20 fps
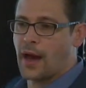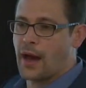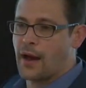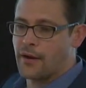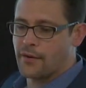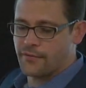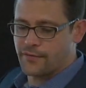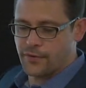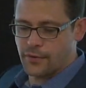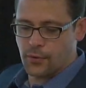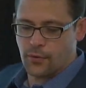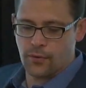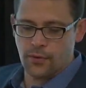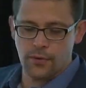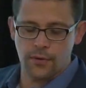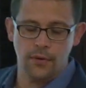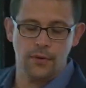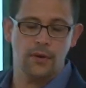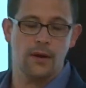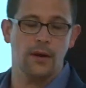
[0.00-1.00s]
have
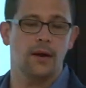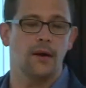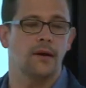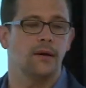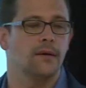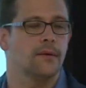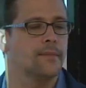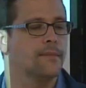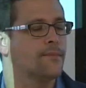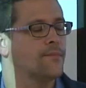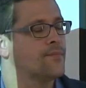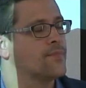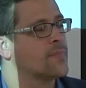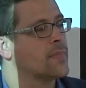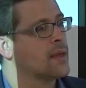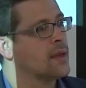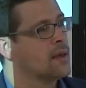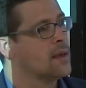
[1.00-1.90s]
your, um,